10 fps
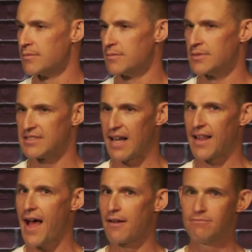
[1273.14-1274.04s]
Is that
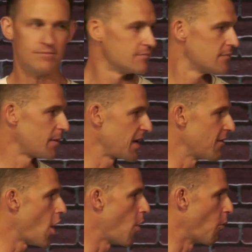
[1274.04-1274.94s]
allowed? I'm giving
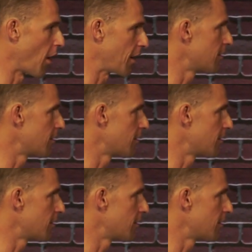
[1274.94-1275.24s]
homework.